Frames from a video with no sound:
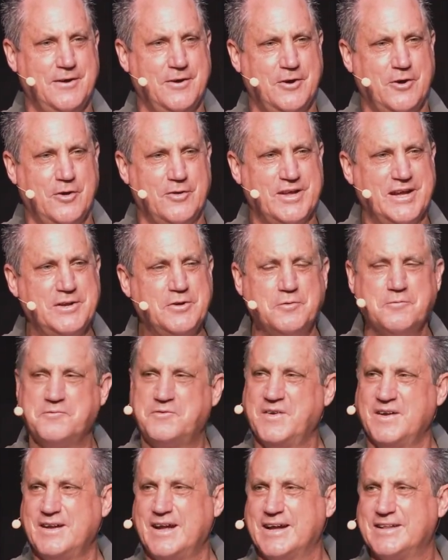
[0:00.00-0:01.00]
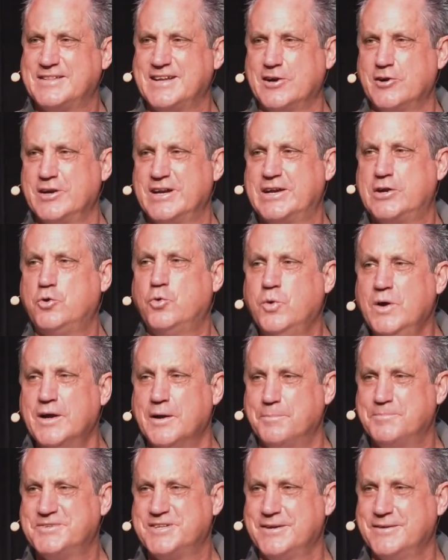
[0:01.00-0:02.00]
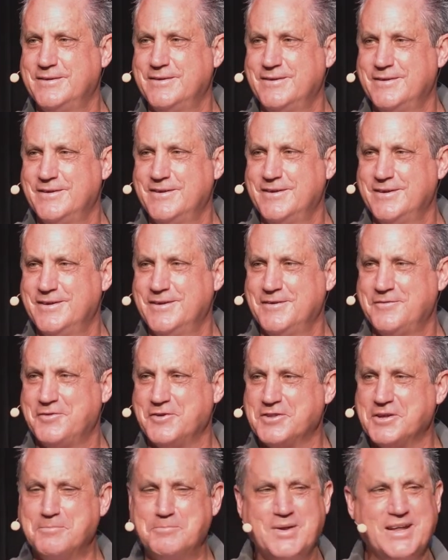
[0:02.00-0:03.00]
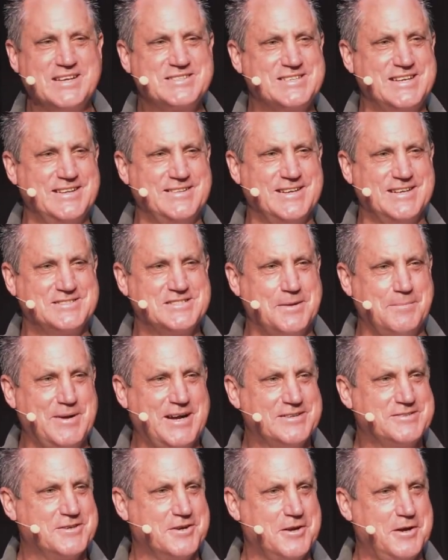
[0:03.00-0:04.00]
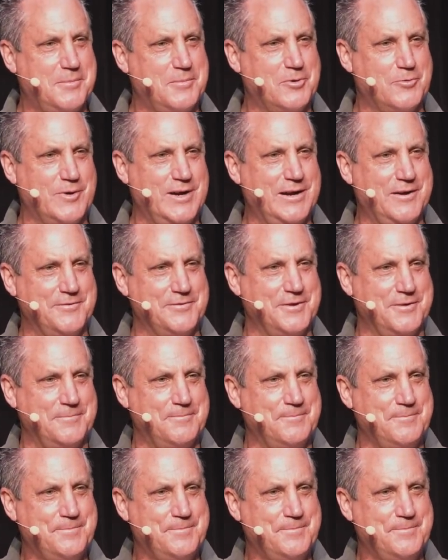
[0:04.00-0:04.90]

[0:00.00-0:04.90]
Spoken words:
or they don't feel like they're equipped for the blessing that's about to come around them.